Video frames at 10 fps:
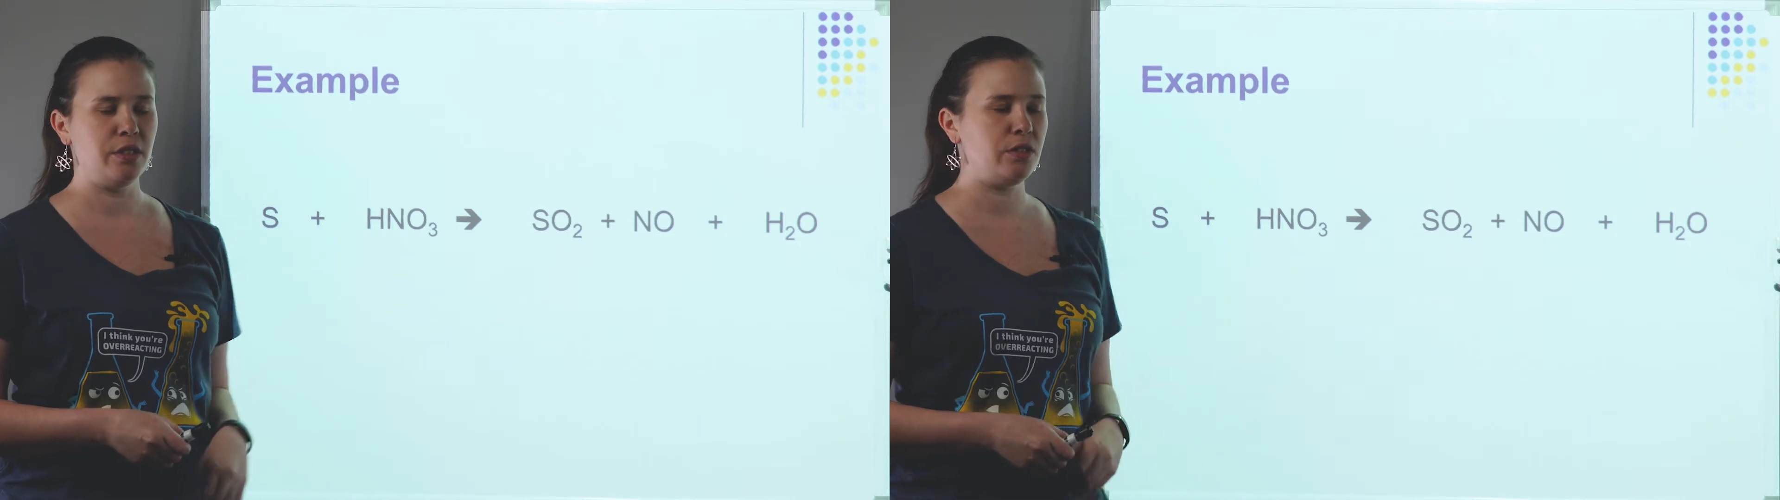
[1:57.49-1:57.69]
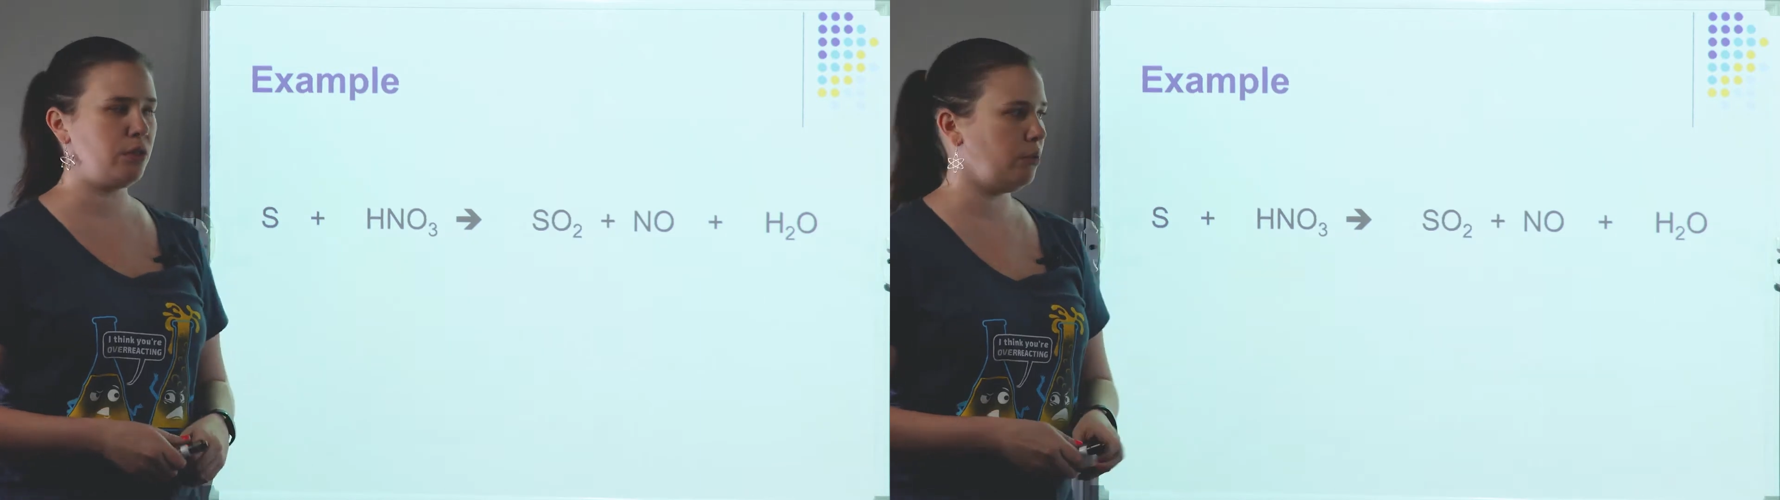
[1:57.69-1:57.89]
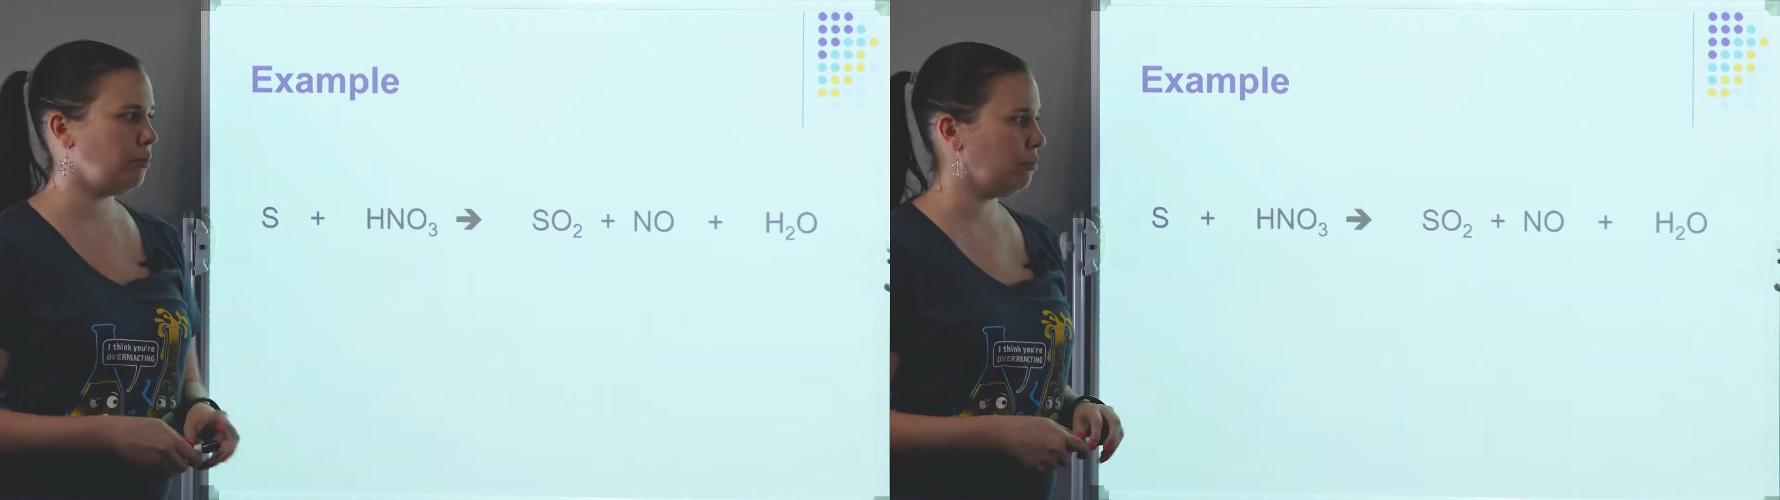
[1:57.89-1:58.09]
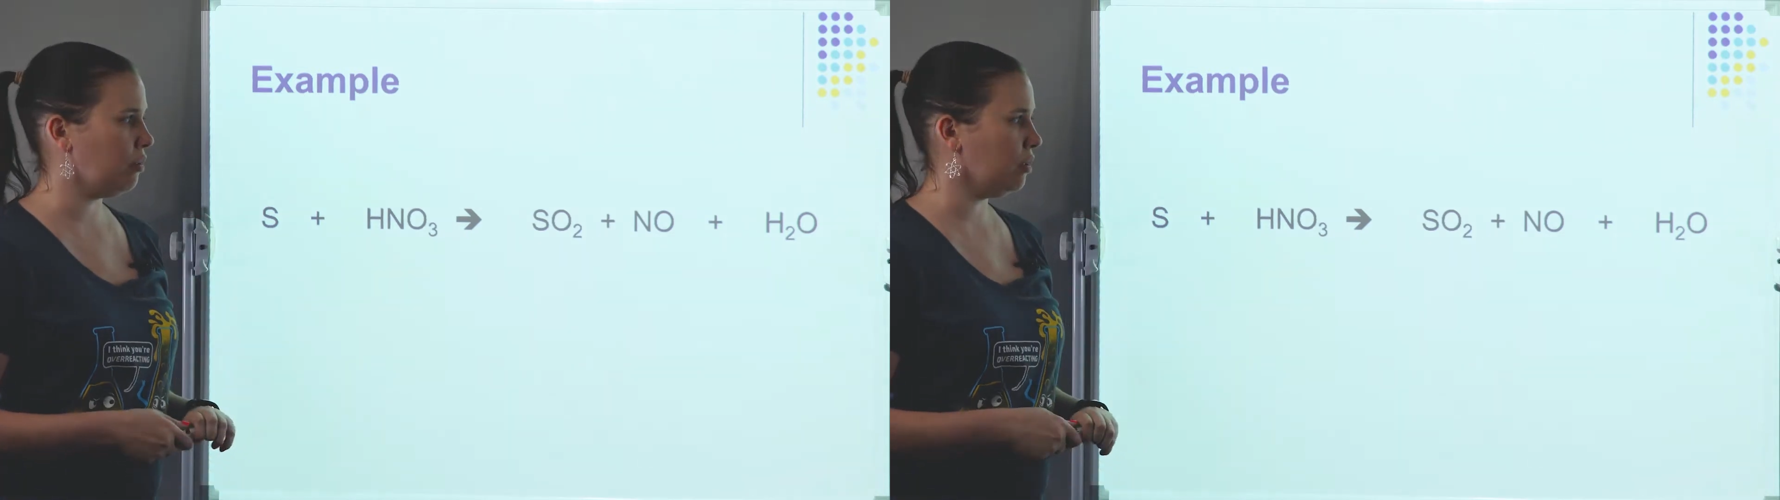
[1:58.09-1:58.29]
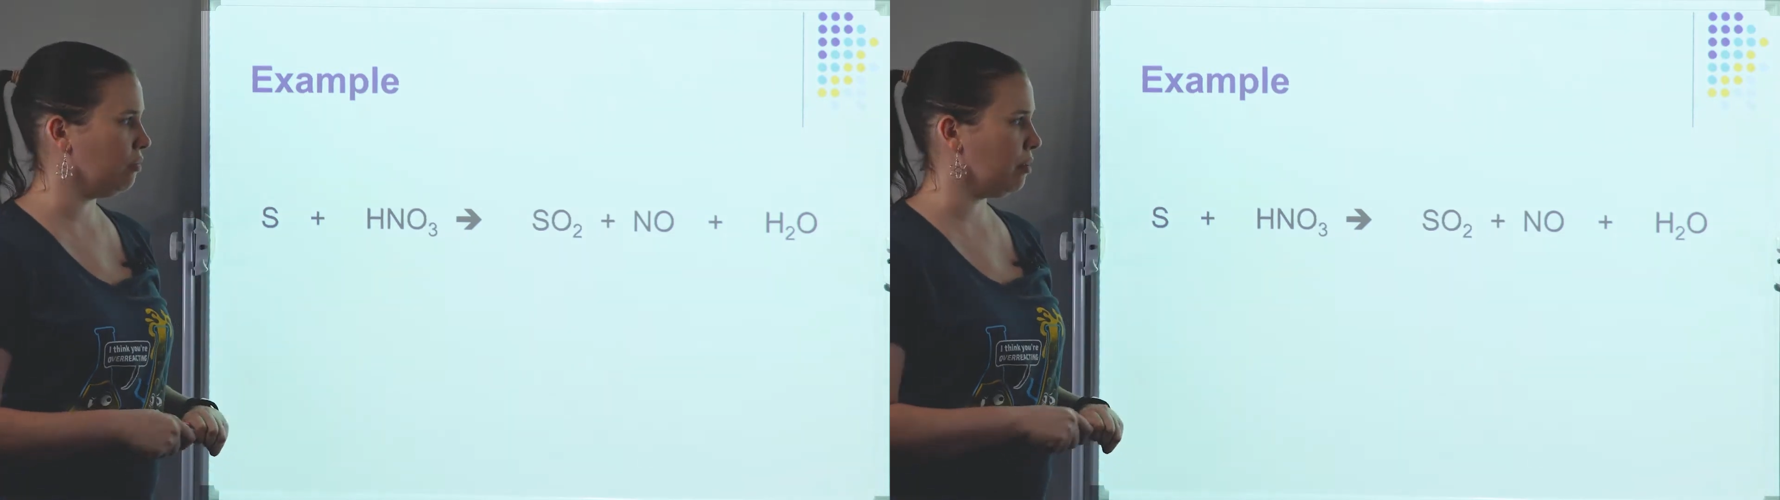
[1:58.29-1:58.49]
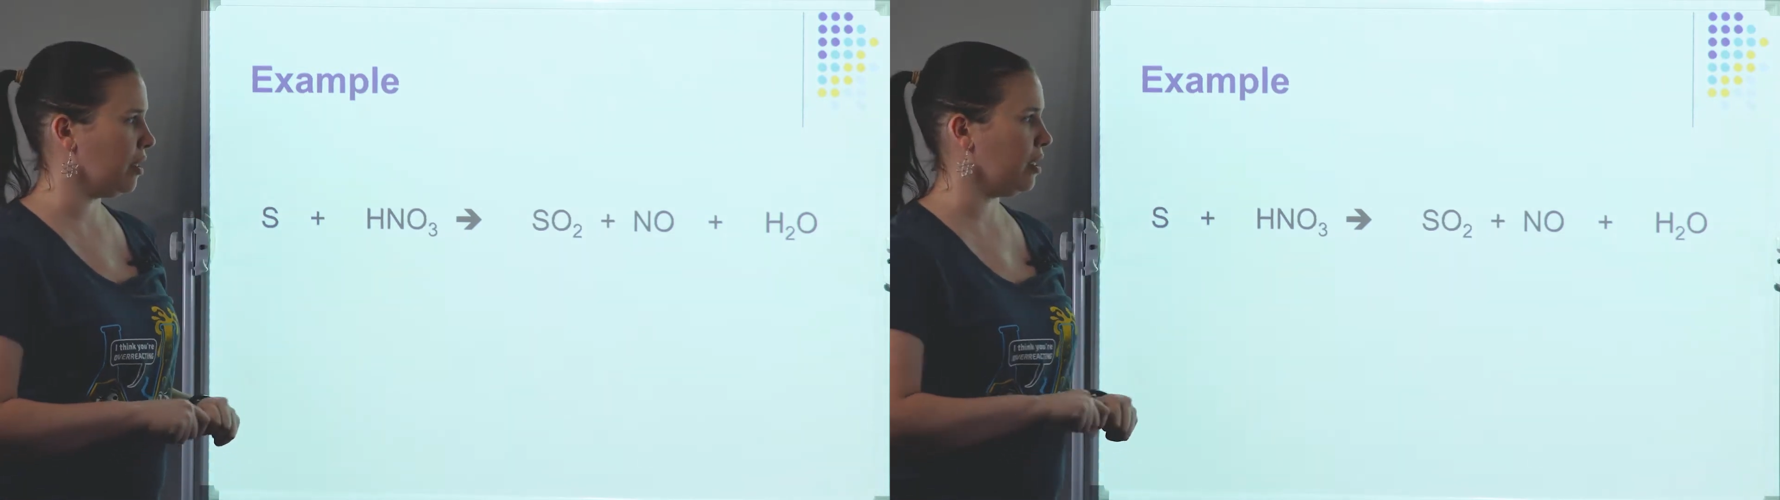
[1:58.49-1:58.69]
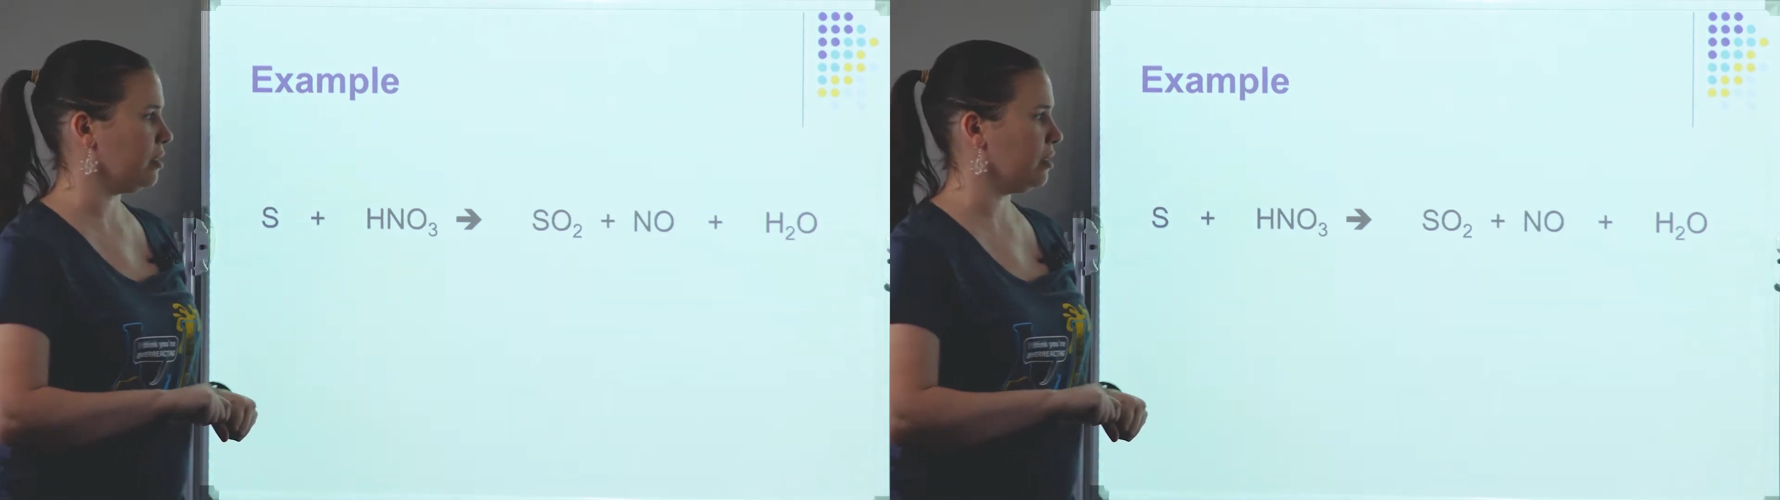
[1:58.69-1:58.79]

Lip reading: is go through and write my